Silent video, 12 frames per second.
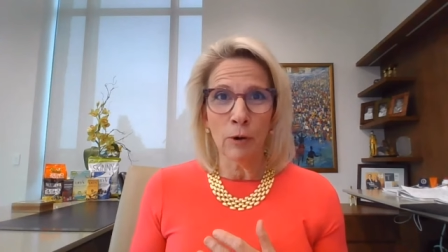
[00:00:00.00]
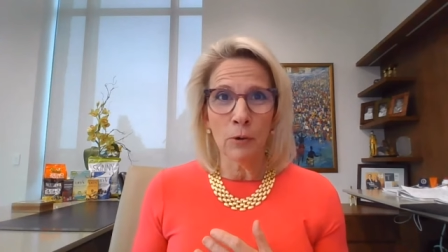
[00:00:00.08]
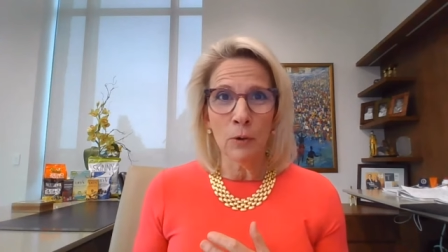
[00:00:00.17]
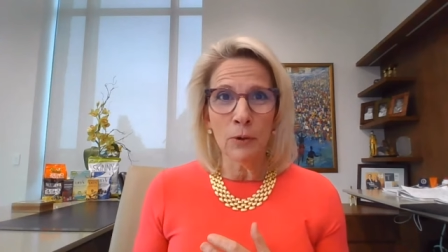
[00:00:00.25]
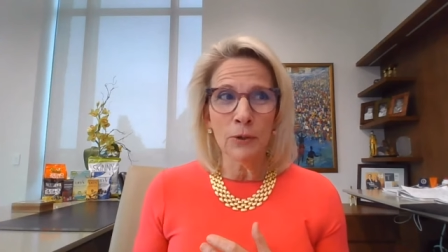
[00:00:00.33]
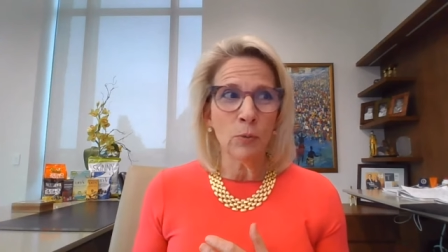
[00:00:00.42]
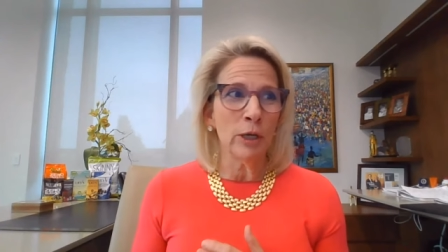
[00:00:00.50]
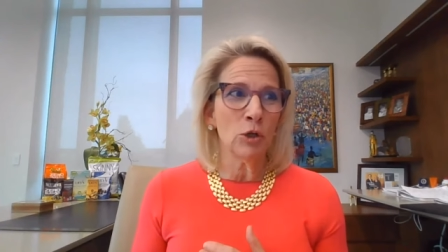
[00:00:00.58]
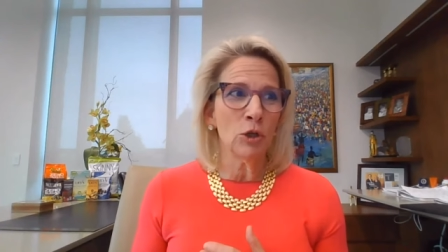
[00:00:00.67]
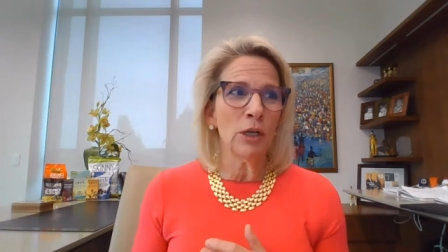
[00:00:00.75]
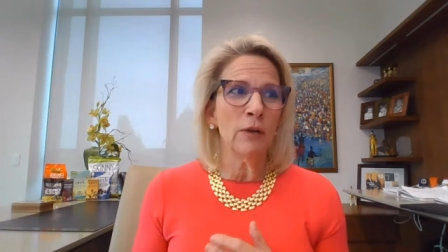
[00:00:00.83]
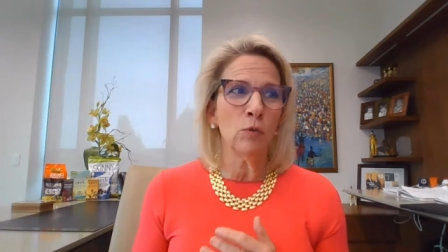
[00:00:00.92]
of our goals. We
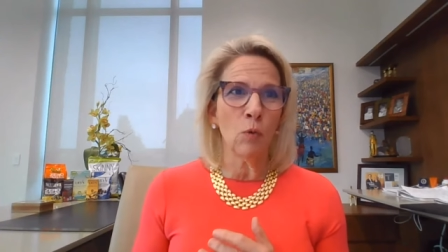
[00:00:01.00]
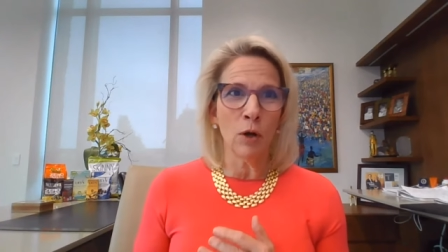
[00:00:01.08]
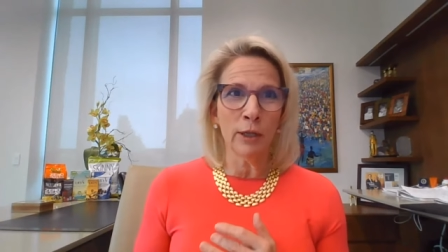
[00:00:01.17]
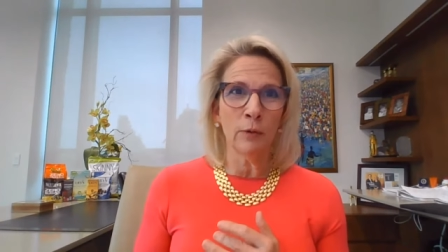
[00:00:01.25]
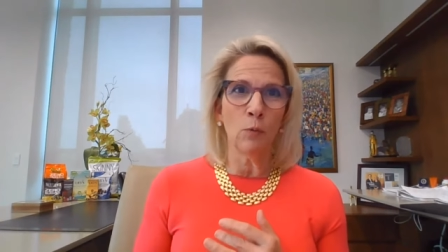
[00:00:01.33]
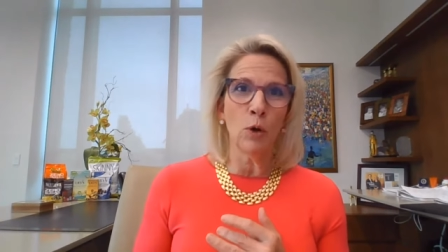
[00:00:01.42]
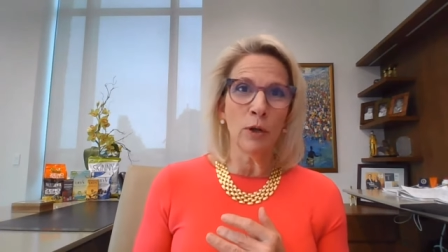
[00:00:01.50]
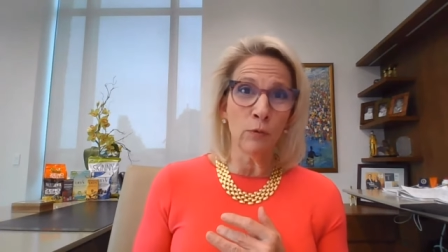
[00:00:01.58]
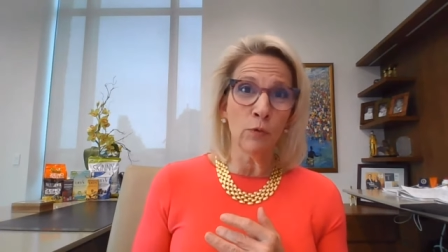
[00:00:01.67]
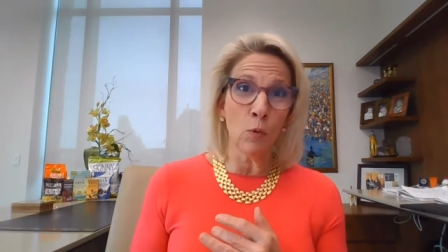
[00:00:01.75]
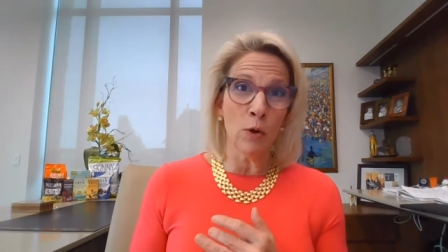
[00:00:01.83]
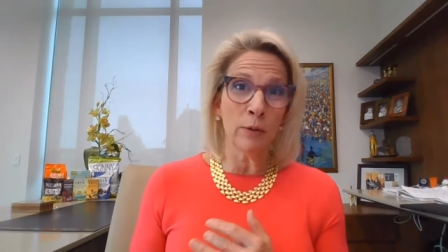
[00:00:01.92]
achieved one,
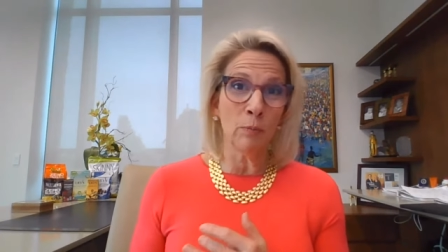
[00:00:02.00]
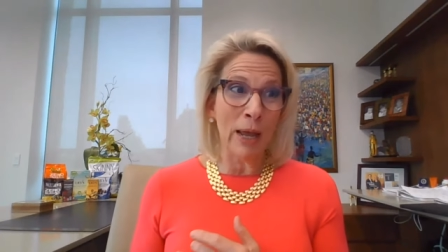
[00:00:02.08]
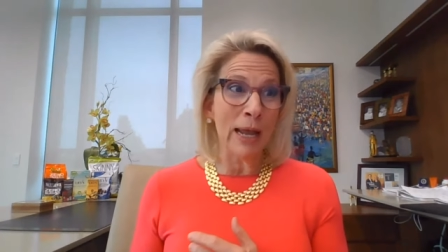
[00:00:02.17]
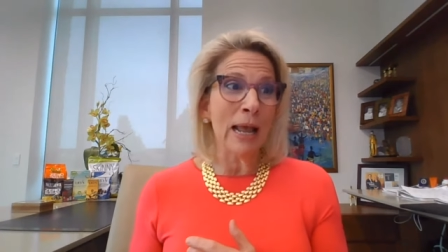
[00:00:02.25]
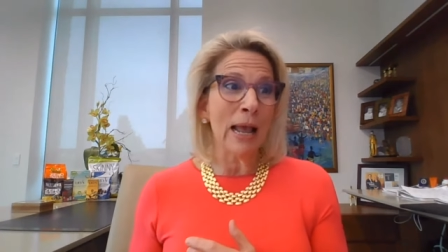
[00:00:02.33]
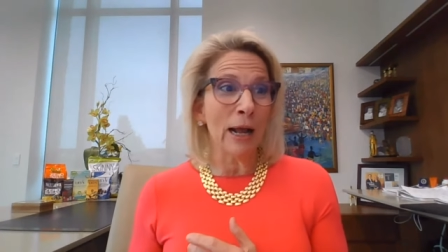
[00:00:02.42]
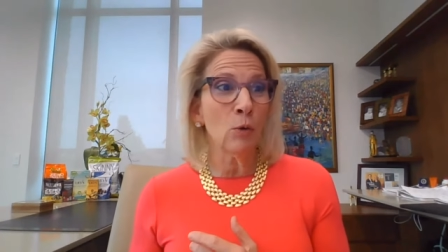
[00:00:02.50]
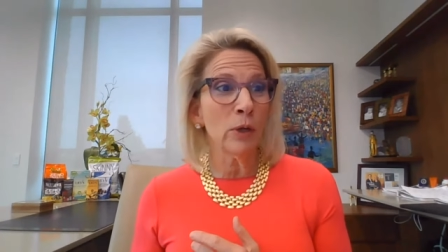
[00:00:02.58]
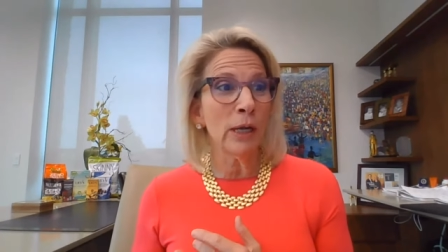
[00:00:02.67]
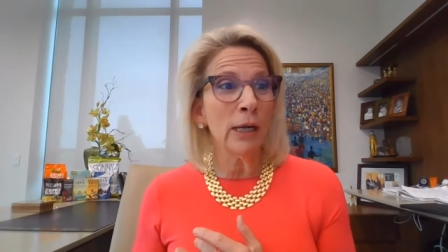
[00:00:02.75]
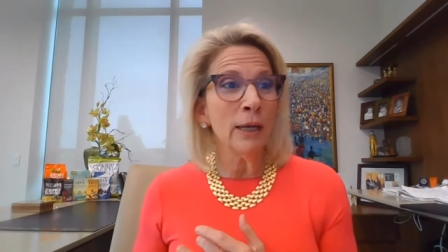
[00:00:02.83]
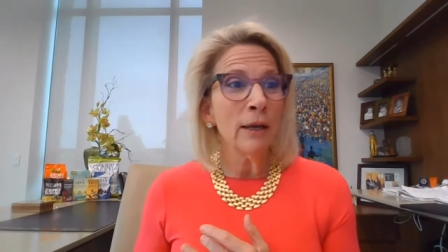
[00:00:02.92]
one for one pay
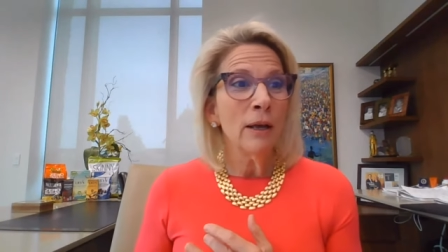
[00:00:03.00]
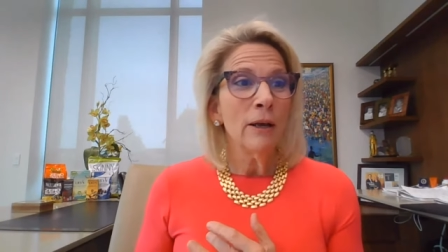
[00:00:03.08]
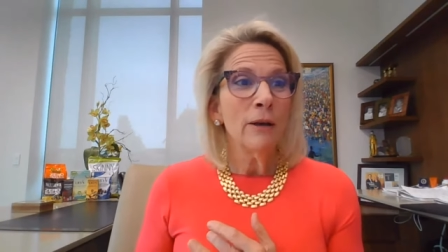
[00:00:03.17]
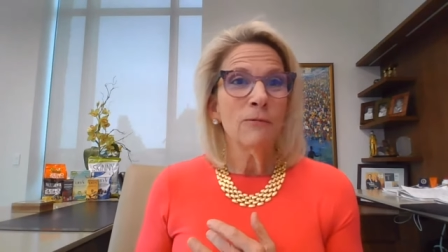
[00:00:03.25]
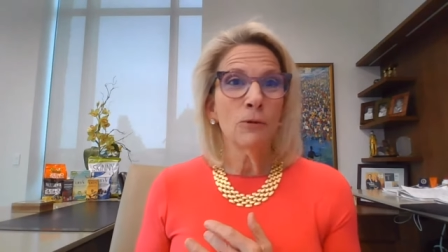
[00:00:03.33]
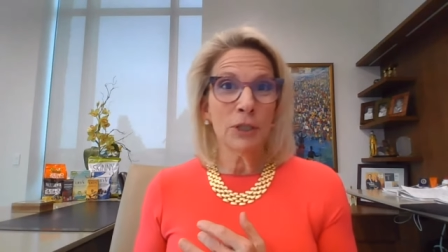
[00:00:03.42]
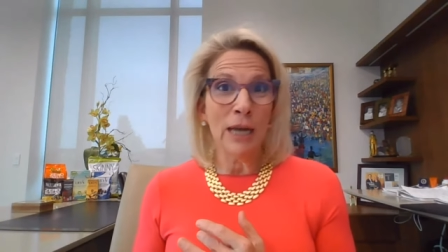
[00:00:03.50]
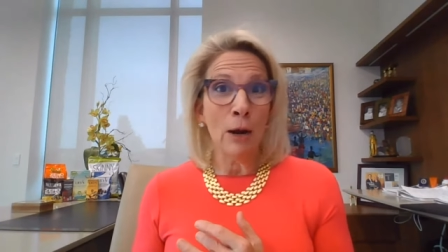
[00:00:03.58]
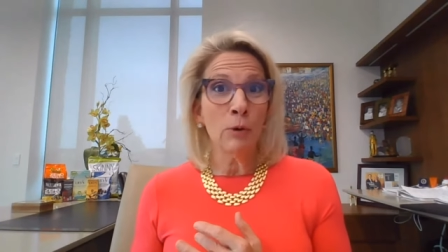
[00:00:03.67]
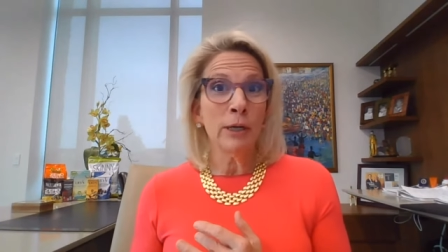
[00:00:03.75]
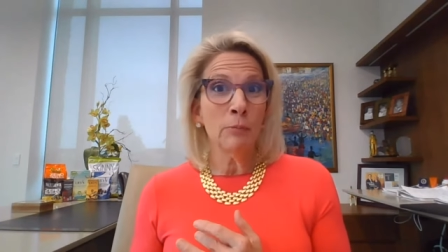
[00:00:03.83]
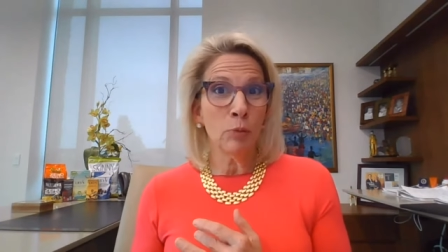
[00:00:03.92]
equity for
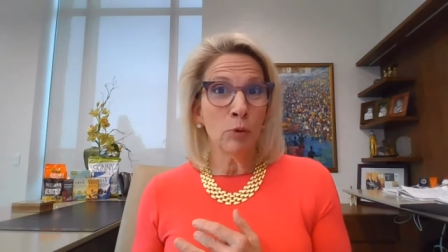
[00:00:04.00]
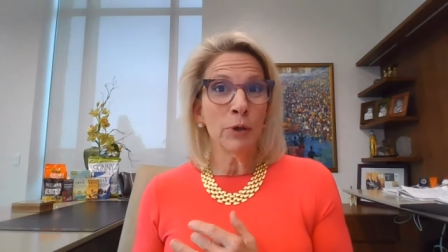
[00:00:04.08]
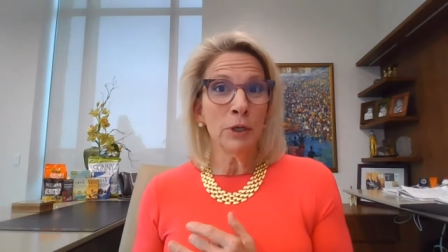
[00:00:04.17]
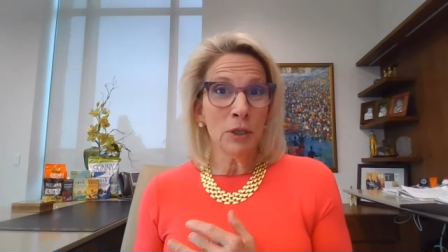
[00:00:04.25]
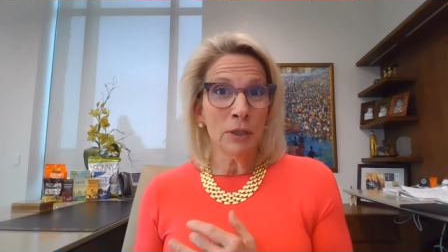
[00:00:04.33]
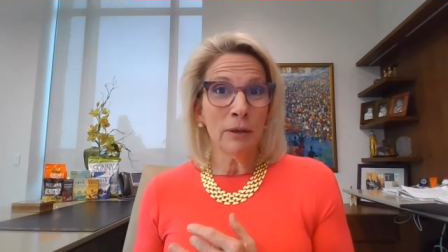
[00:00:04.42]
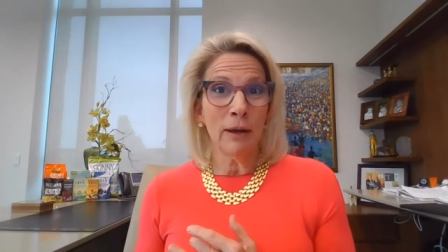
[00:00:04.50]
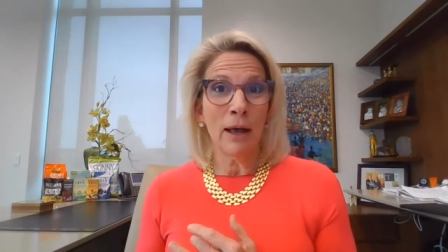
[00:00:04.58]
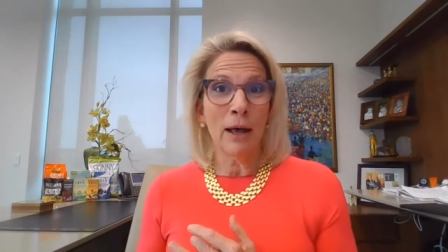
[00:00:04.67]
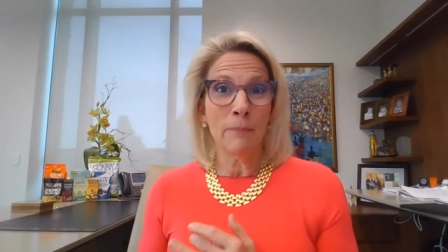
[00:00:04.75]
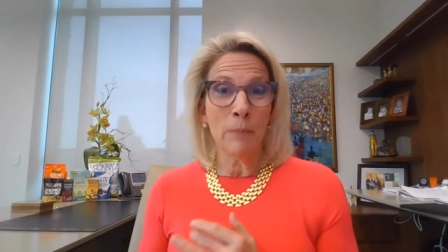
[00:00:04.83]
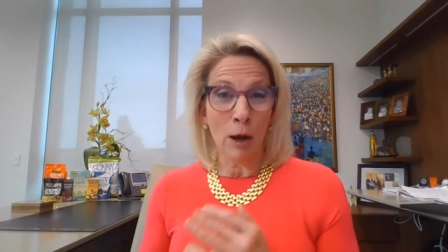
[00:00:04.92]
salaried employees
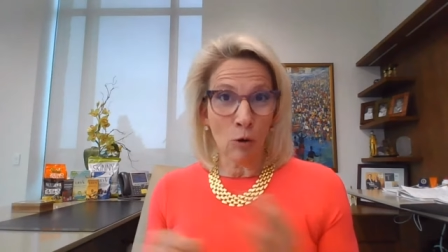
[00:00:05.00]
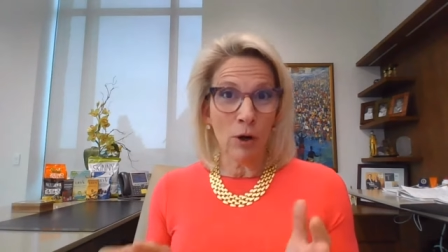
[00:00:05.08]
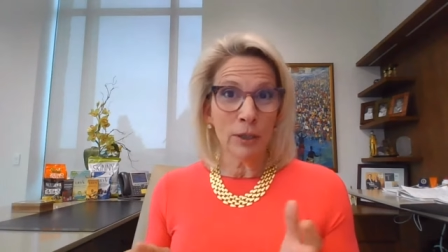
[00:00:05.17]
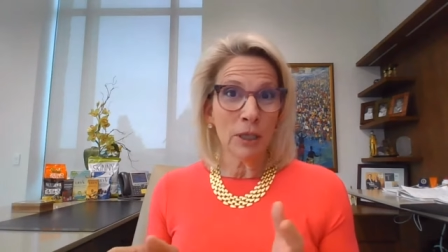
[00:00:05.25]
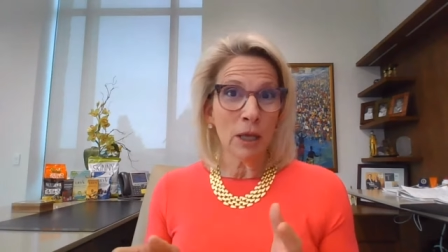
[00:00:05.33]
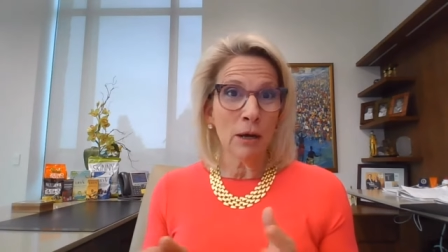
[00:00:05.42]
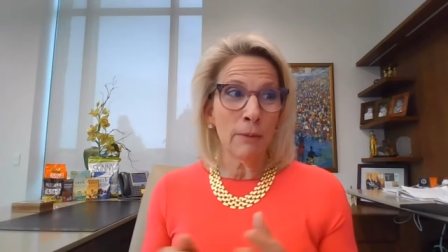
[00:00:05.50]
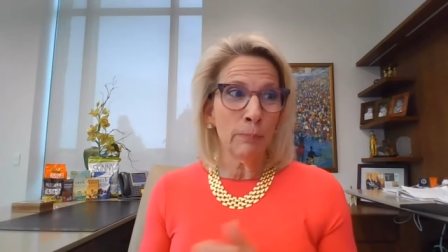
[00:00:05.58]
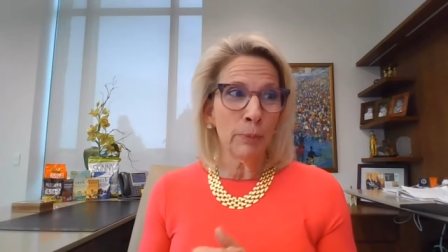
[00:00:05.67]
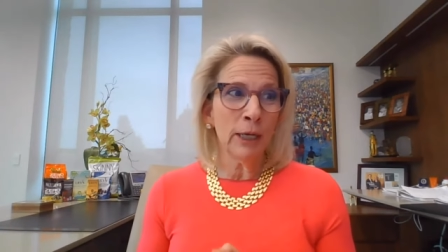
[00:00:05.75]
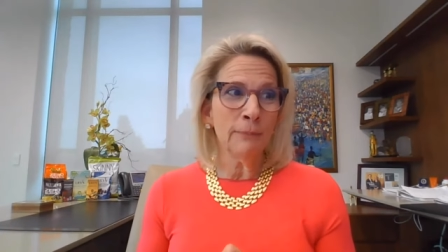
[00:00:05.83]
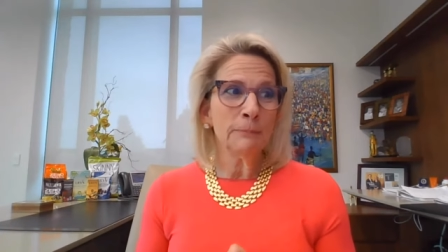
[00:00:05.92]
um, across the
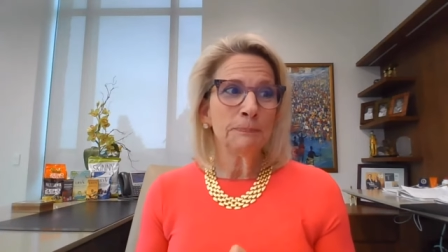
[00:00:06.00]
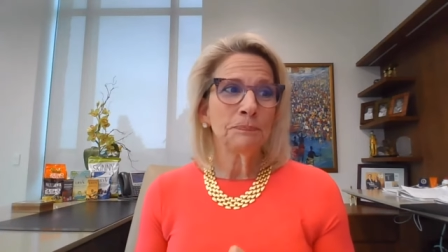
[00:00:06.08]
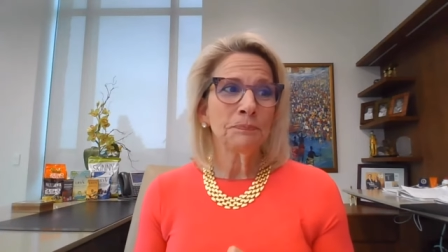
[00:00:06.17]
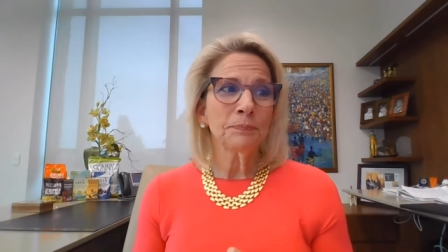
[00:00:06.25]
company.